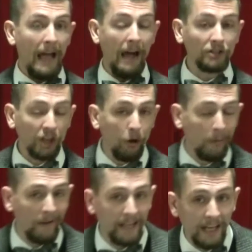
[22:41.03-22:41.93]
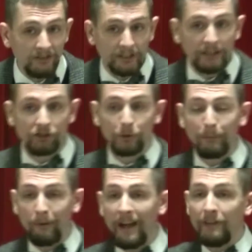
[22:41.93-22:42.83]
How sobering is it to
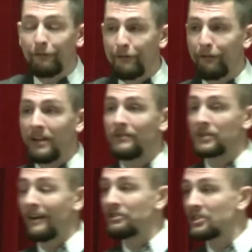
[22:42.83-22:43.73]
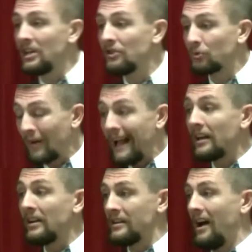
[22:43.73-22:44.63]
pray for the forgiveness of our sins,
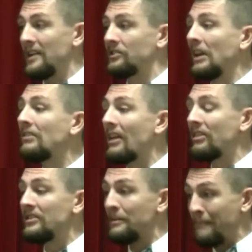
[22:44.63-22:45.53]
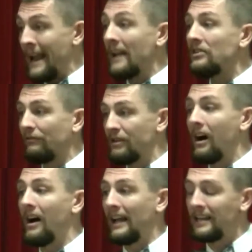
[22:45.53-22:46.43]
recognizing that the demand of
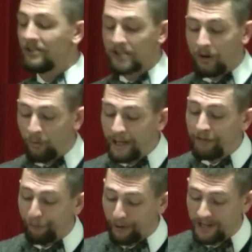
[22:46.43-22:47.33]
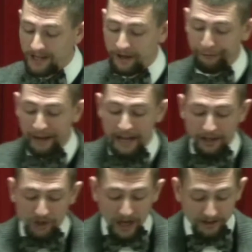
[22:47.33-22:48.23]
God is that we
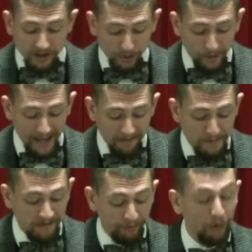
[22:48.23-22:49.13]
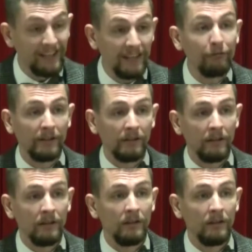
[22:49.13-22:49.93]
forgive just as we have been forgiven?